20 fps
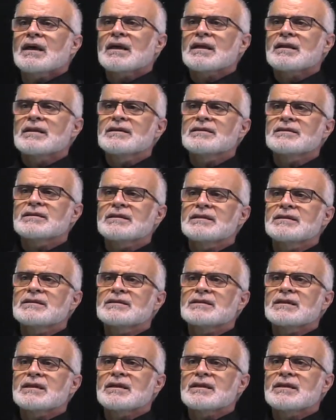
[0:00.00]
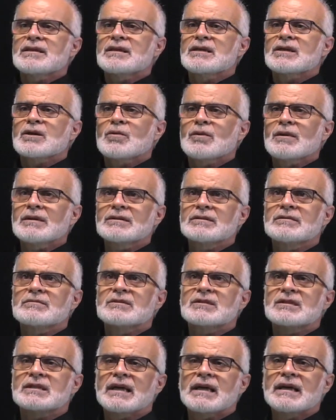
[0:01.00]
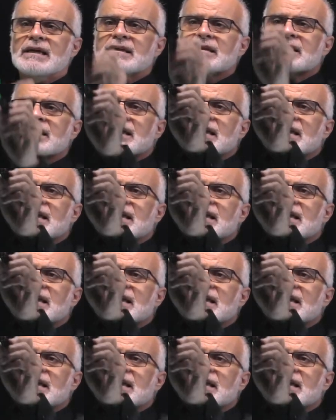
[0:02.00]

This is the quantum state,